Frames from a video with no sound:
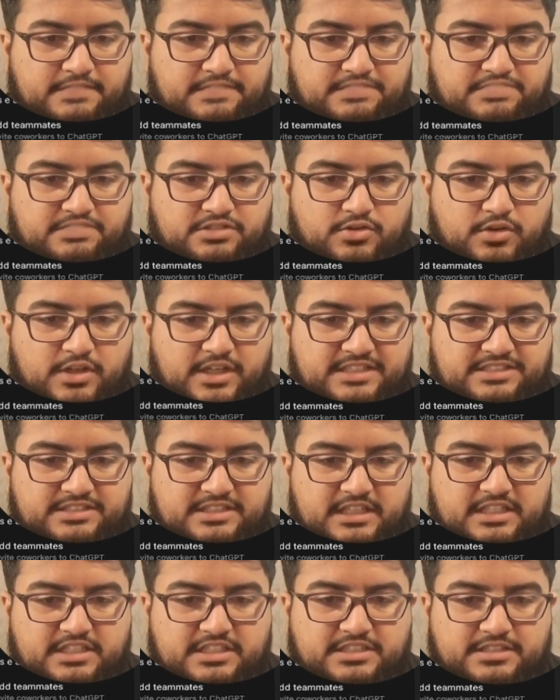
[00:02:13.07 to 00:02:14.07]
it's quite
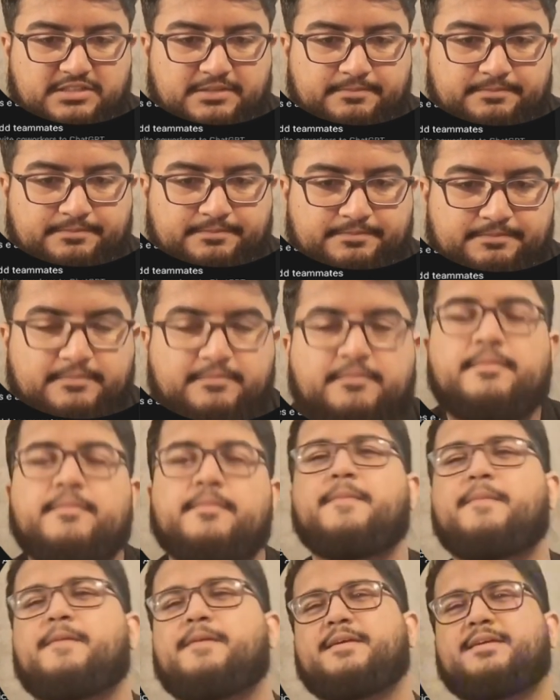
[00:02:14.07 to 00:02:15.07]

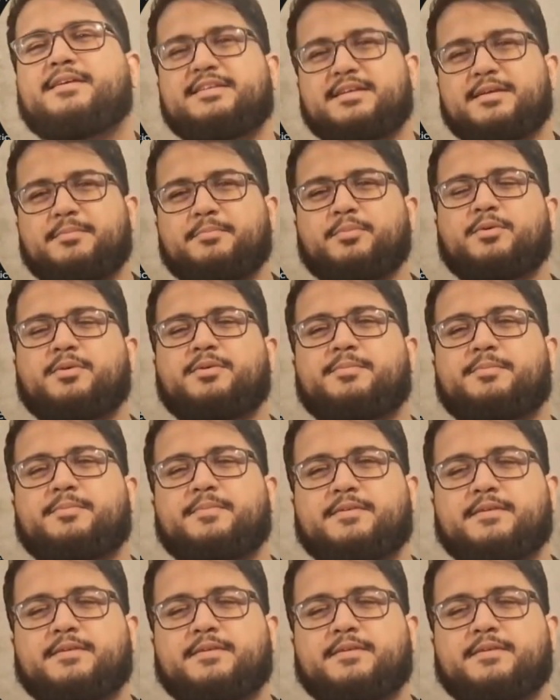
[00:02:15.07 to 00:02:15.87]
simple.